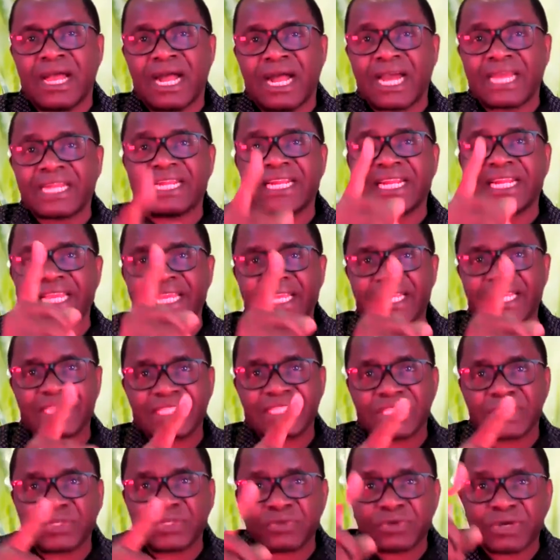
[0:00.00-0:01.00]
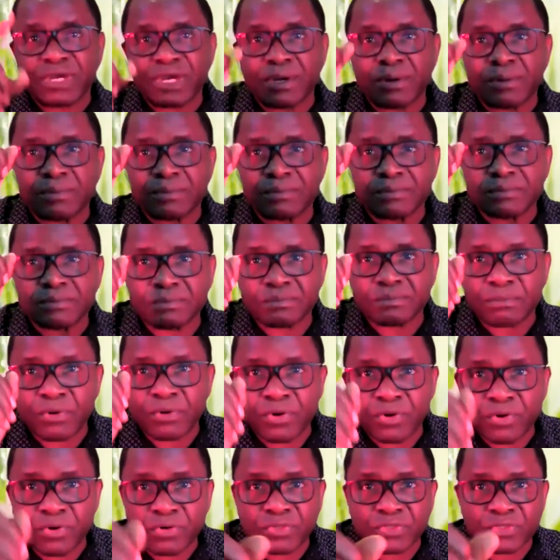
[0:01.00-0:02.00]
unless you are
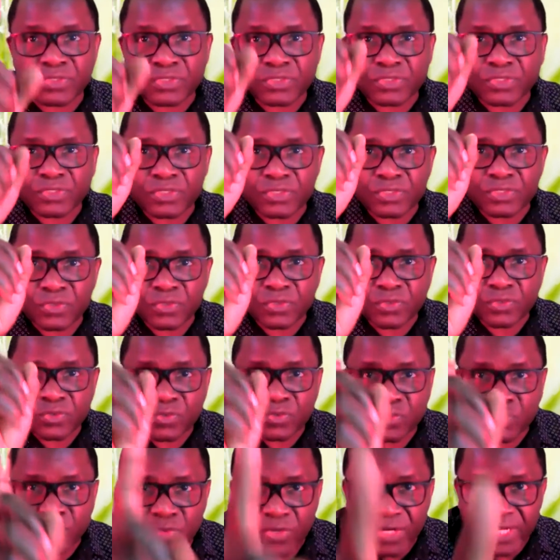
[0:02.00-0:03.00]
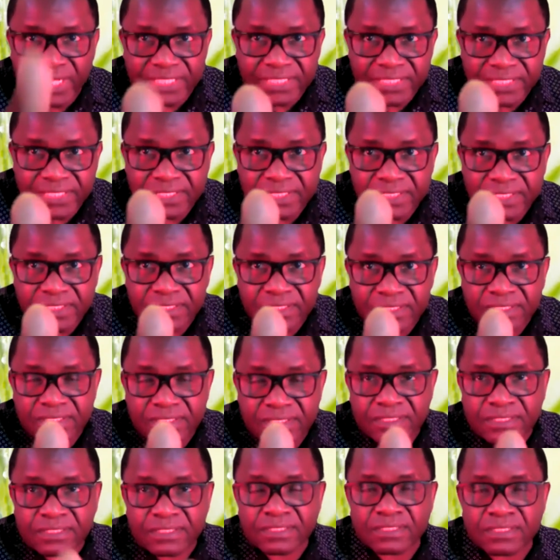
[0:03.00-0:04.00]
born twice,
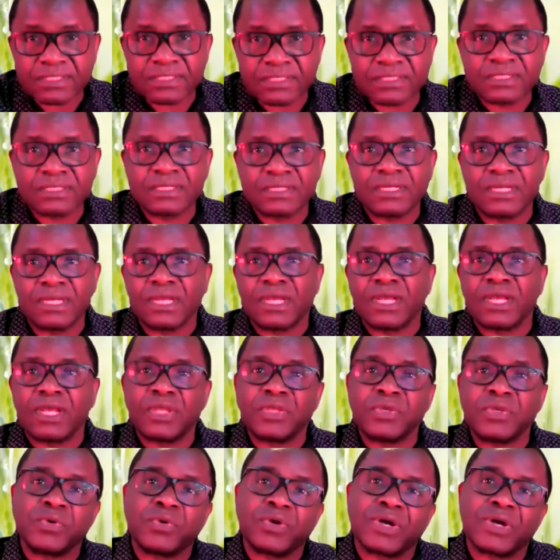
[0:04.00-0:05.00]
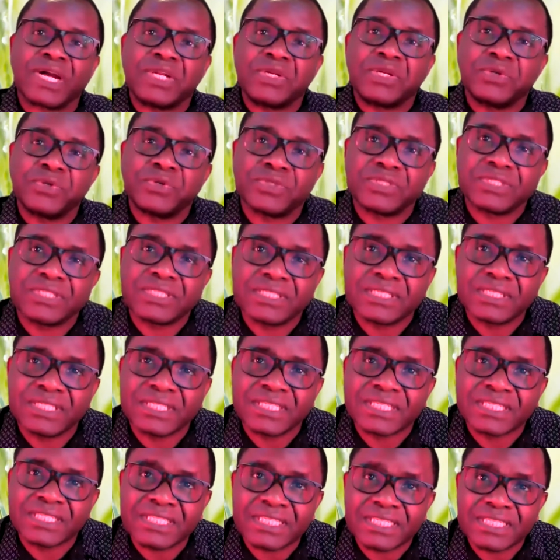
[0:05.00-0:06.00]
you cannot
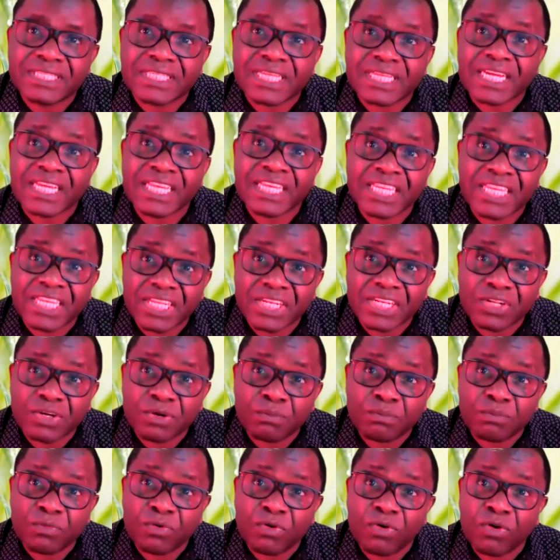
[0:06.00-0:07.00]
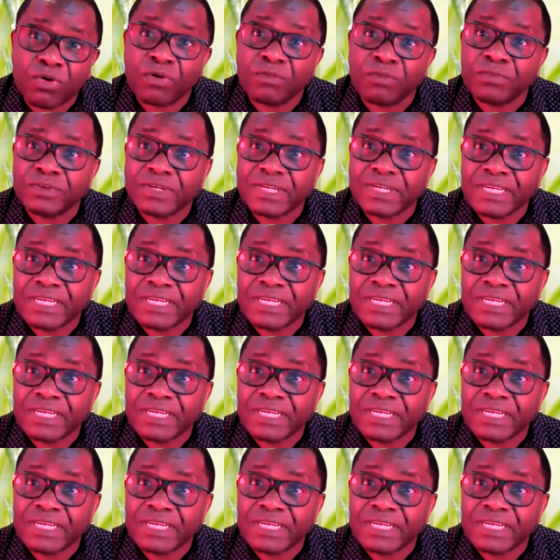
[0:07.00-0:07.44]
see the kingdom of